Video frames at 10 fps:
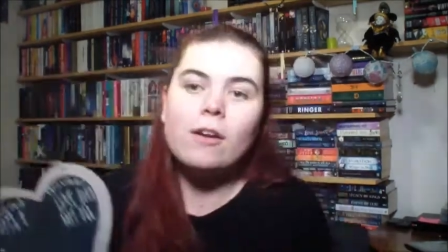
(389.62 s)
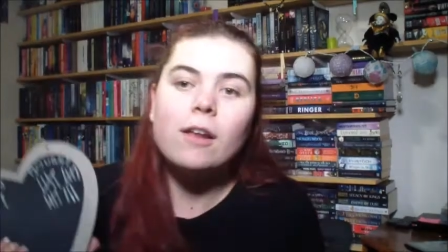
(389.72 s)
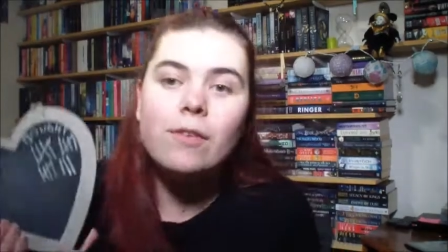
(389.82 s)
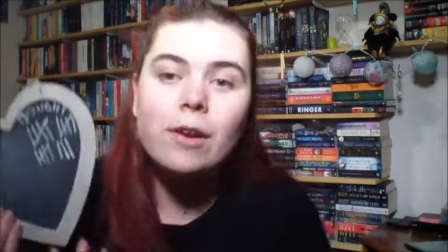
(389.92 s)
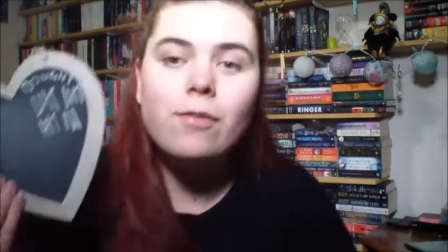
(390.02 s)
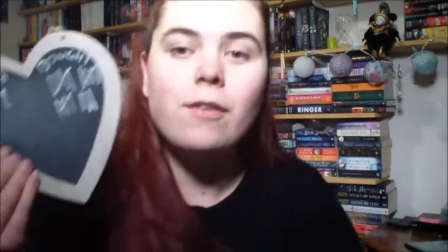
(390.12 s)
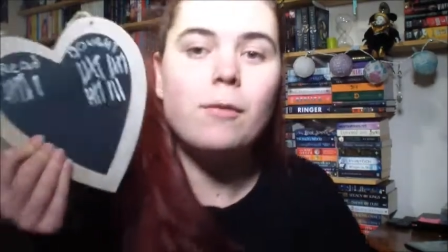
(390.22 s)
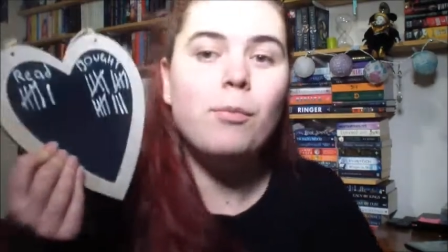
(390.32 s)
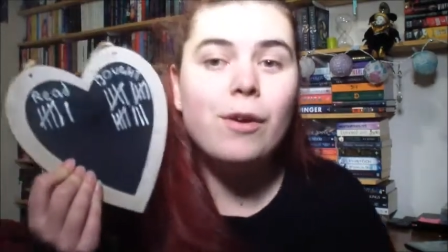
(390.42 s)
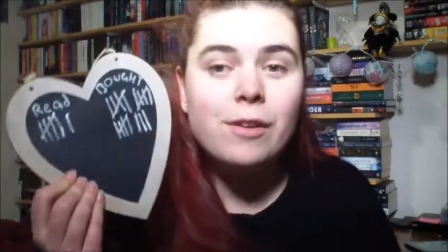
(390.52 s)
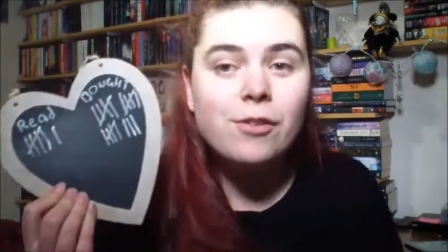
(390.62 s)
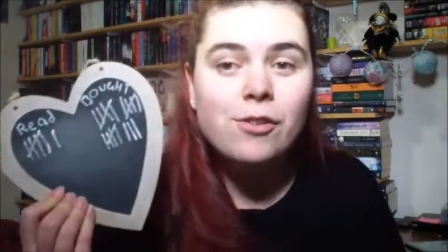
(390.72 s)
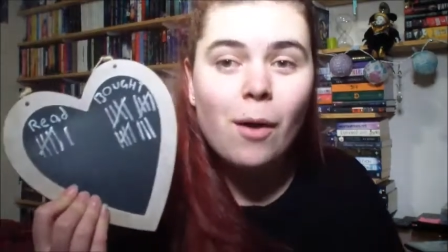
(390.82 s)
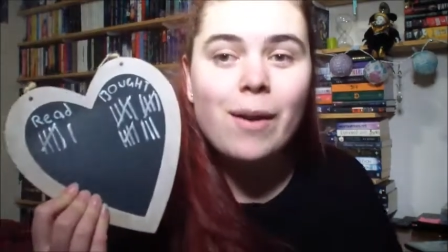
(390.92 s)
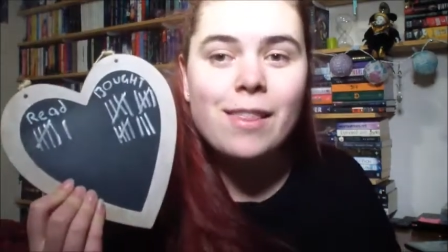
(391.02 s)
I don't even know if there's a point to
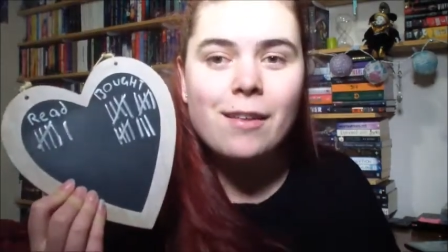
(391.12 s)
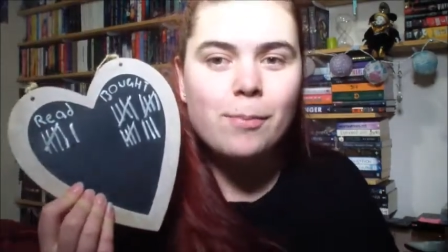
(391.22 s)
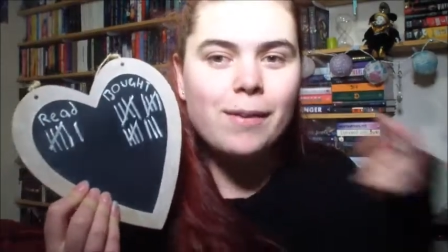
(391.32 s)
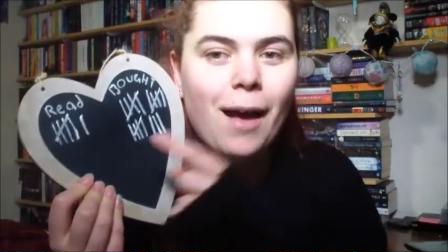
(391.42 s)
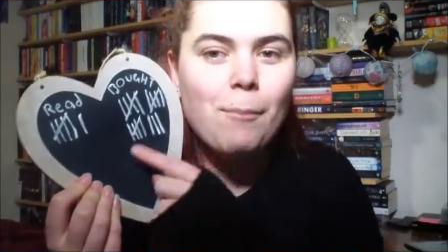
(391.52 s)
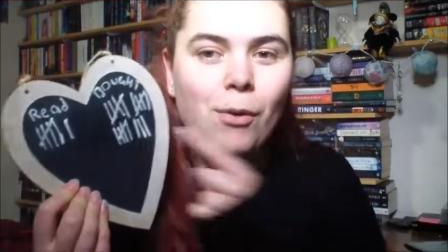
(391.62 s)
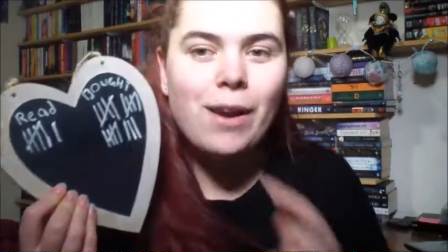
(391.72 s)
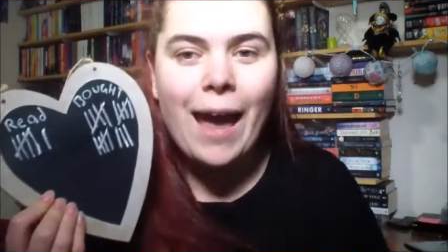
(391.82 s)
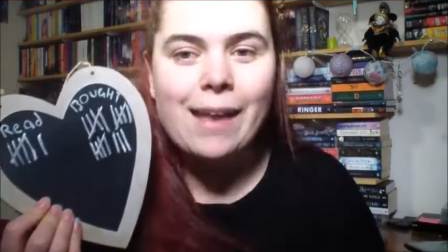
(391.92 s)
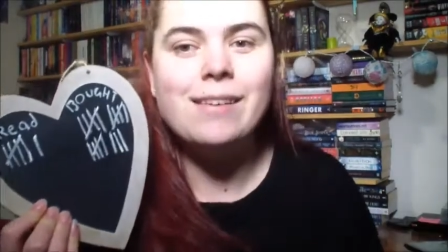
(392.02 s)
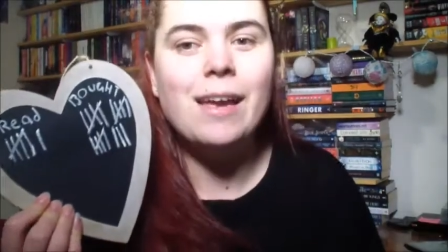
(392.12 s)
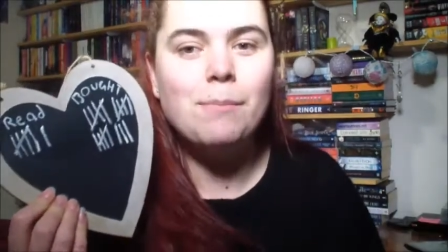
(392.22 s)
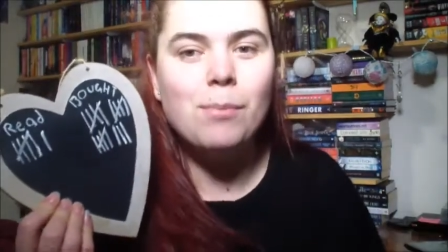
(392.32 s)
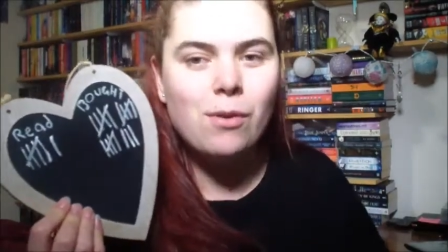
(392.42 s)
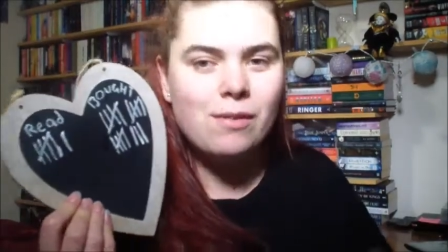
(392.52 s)
showing this but I bought
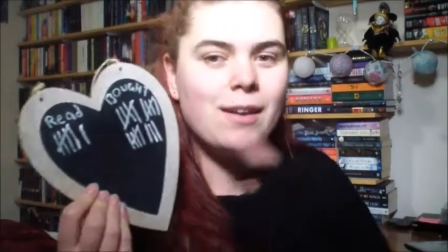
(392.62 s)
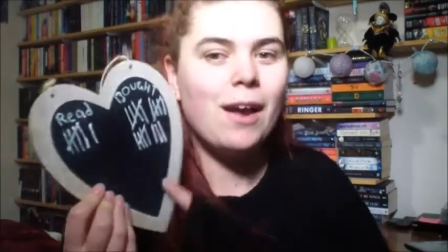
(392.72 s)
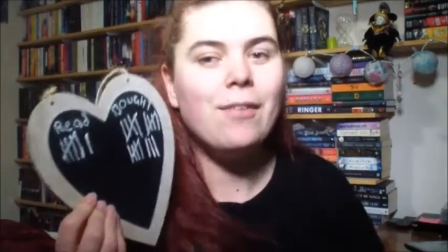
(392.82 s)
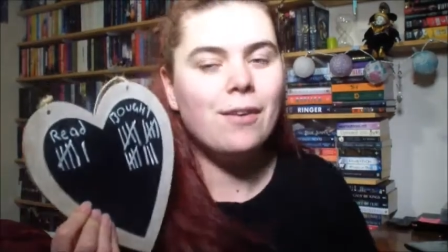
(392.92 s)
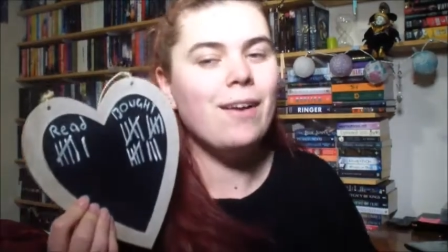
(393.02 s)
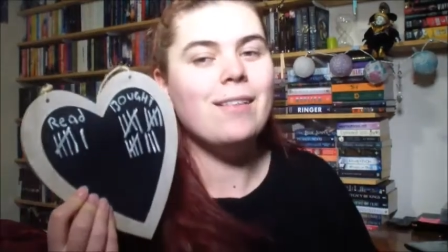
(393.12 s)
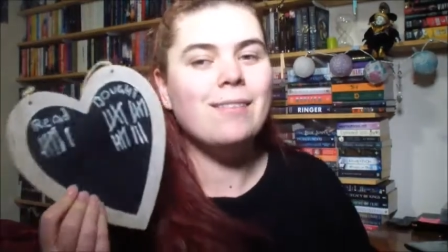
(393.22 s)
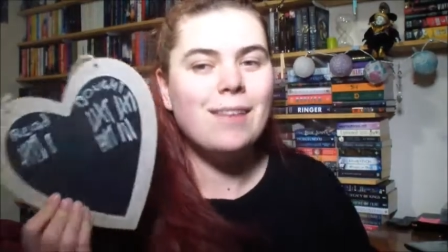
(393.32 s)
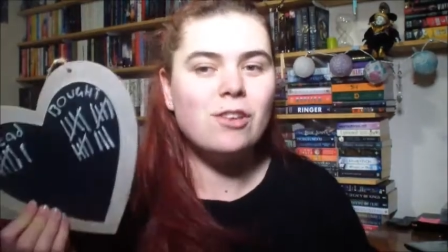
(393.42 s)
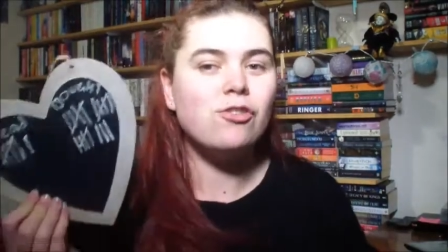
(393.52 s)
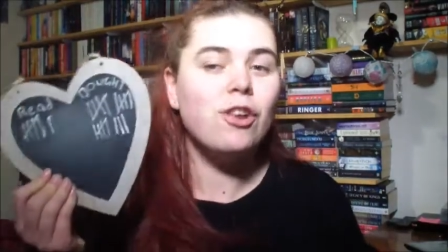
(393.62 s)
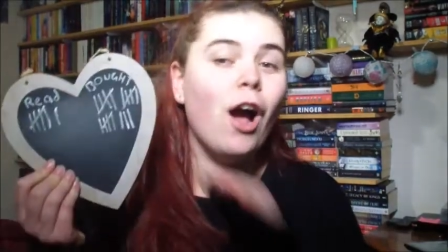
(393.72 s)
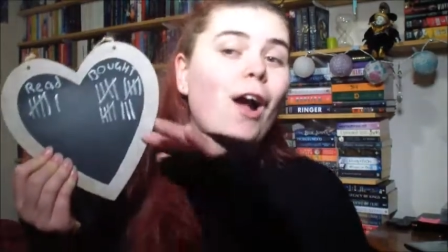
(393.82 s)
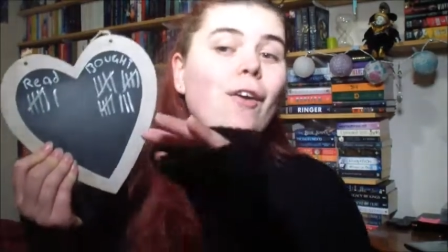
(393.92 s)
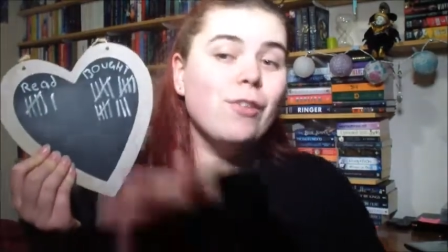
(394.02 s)
18 books and I only read 6. You
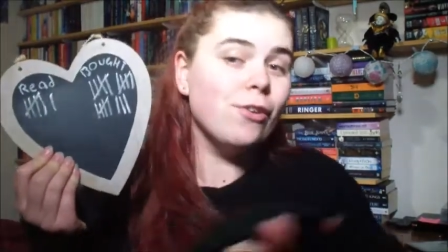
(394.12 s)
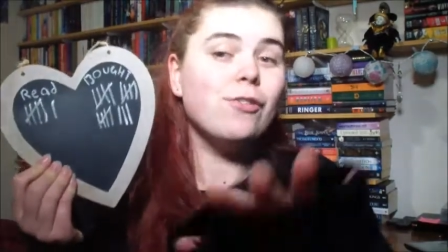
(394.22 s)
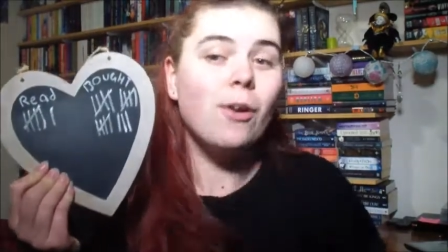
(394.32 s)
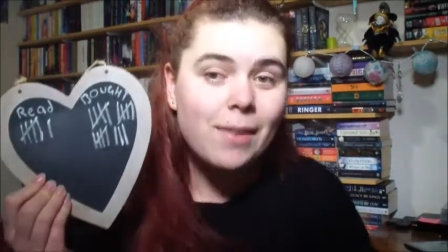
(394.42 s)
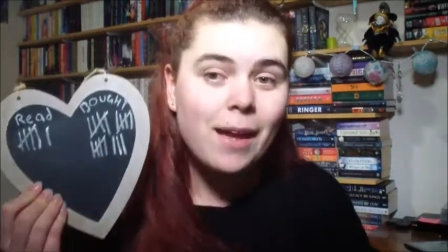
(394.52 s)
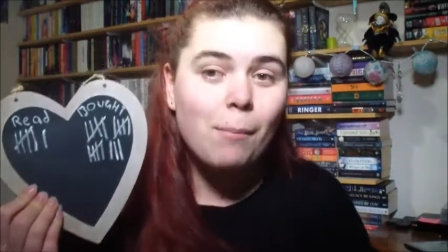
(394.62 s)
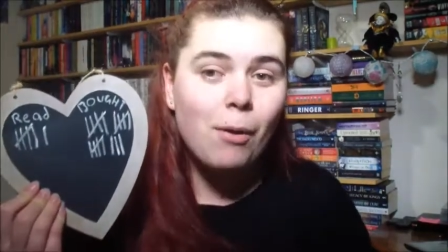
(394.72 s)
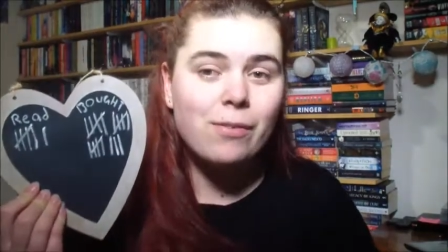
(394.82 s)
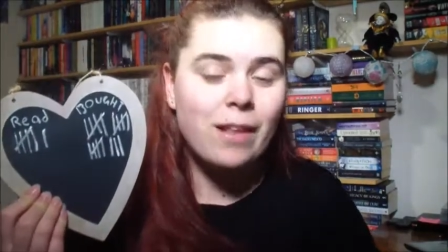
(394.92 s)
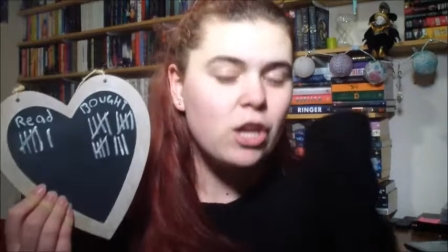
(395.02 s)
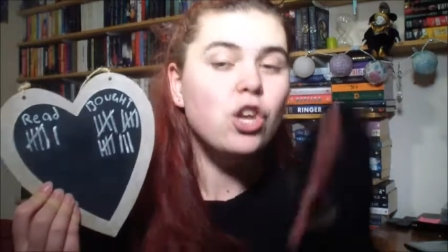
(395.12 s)
know. You saw the unboxing.